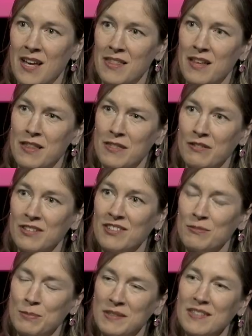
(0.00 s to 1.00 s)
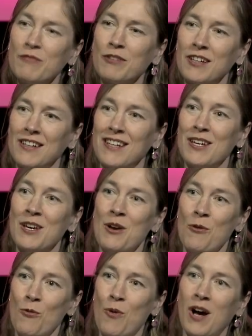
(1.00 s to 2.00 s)
That there is a specifically
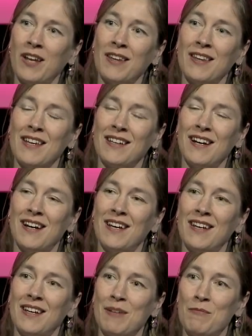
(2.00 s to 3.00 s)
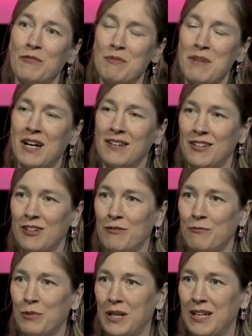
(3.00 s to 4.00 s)
one that I am reminded
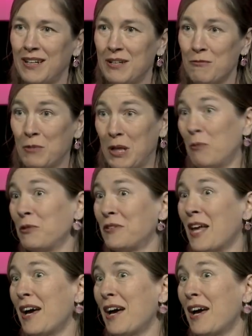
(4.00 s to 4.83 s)
of when I was